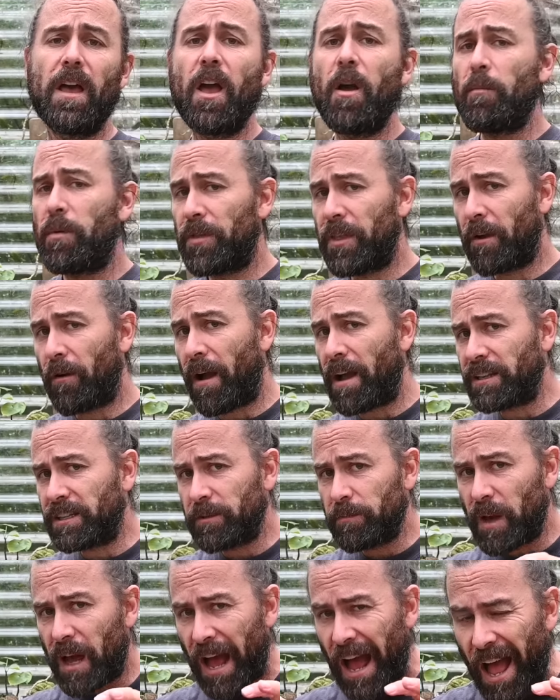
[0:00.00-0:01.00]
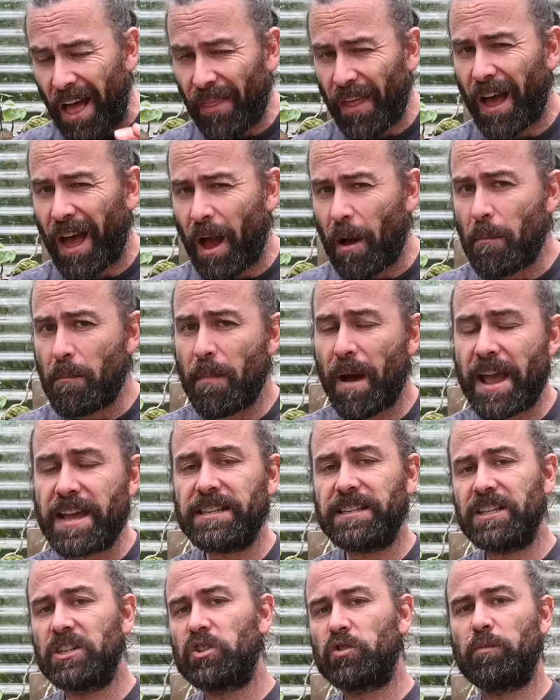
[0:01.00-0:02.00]
but there are some other
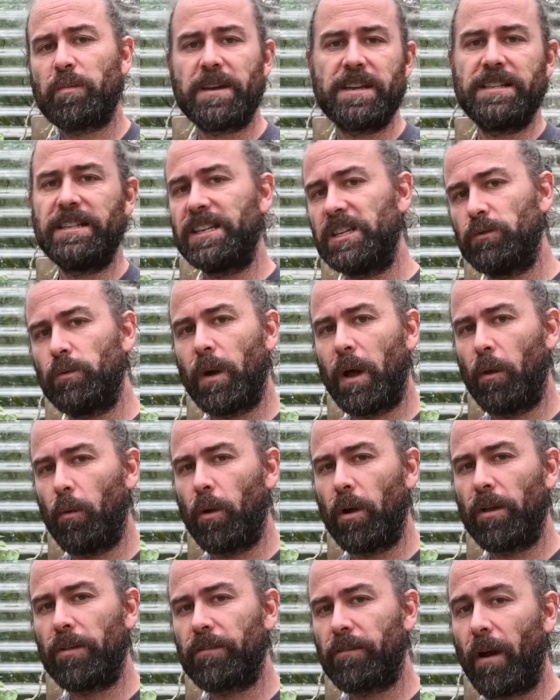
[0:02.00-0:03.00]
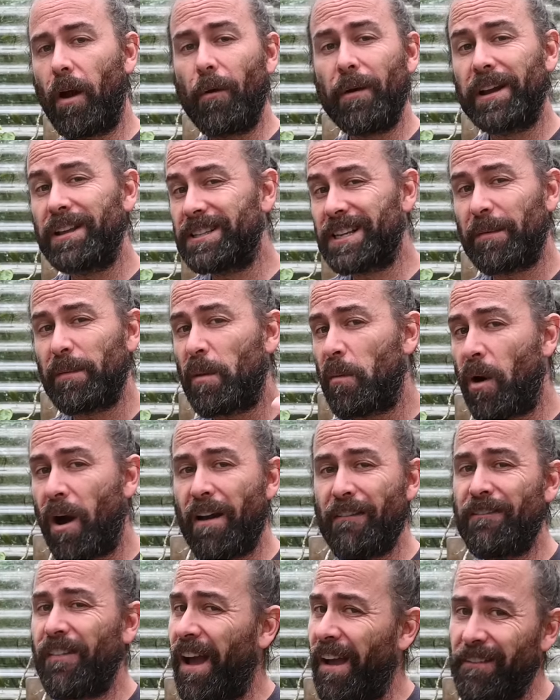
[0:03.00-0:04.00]
amazing species well worth growing, and some of
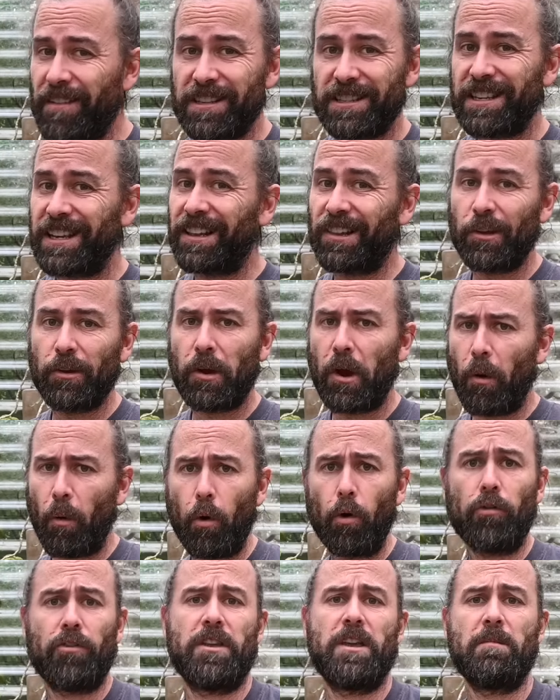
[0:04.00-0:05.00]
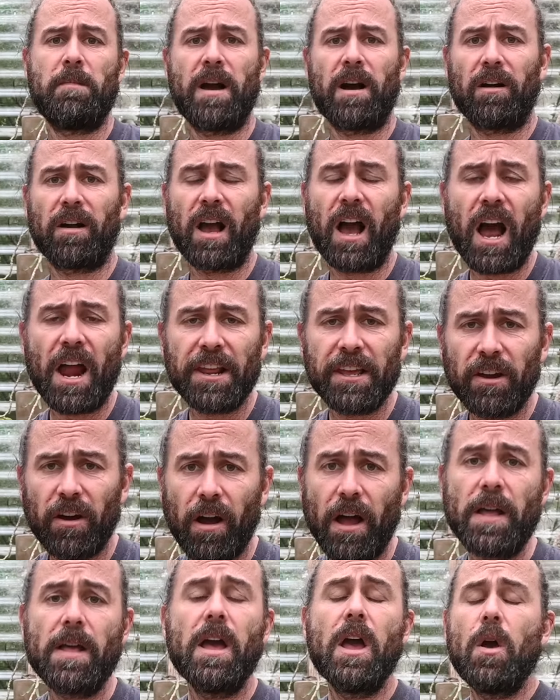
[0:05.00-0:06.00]
my favourites include Haworthia
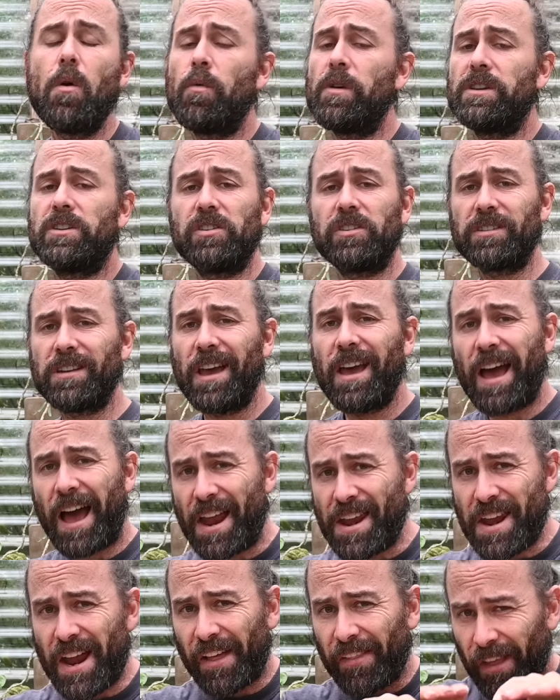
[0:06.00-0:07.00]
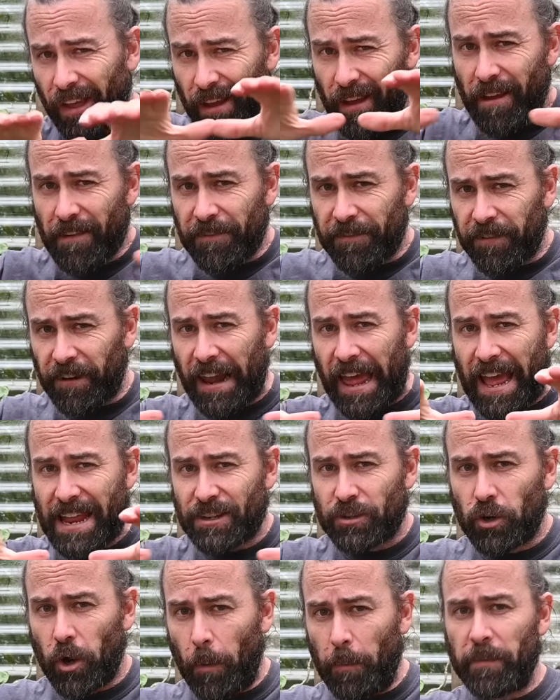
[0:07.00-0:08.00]
malgarnii, which is another
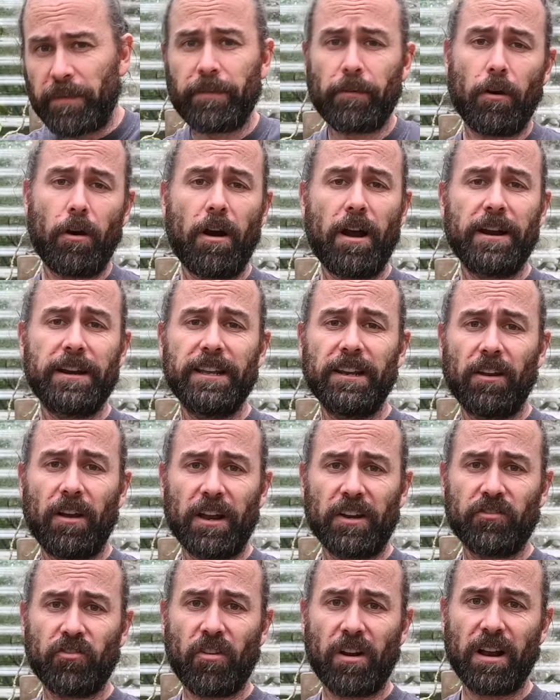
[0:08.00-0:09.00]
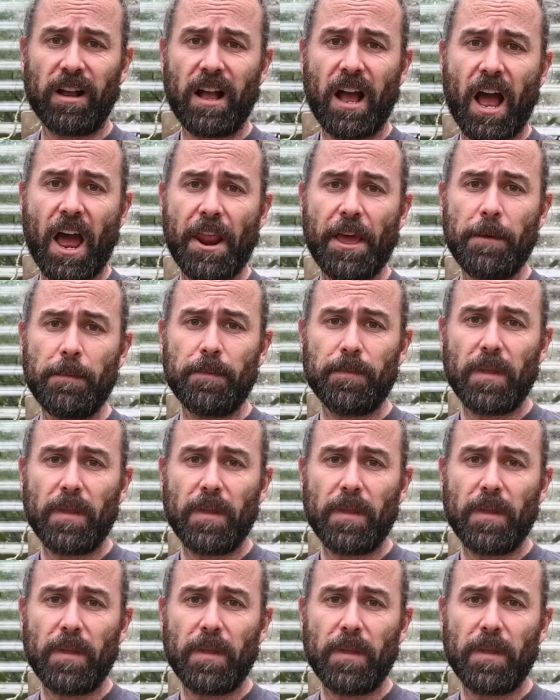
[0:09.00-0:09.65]
flat-topped variety like truncata.